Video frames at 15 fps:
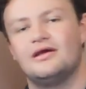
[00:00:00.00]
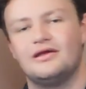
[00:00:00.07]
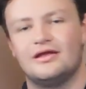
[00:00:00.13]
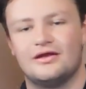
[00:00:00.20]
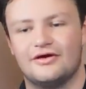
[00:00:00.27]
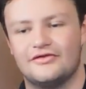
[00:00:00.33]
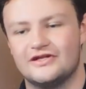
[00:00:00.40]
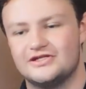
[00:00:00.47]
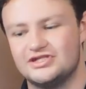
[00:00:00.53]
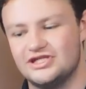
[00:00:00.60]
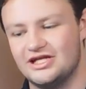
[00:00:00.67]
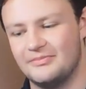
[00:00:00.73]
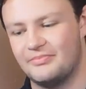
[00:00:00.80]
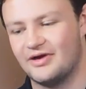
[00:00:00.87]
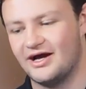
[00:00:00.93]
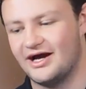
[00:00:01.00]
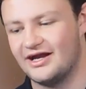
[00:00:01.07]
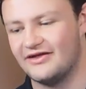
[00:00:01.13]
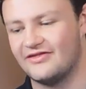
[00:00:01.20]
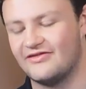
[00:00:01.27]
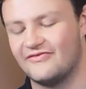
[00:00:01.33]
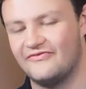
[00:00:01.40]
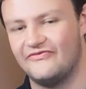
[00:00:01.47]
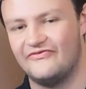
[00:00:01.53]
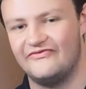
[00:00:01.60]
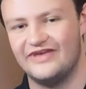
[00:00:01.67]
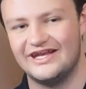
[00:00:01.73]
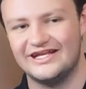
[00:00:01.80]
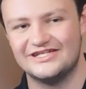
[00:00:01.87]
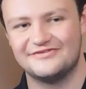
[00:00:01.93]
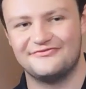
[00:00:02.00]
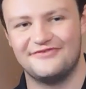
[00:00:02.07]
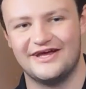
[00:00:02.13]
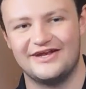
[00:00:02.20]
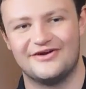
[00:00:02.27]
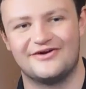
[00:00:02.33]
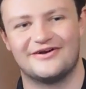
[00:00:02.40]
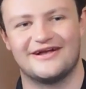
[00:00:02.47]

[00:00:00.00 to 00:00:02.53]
you know, the cheap kind of vintage Fender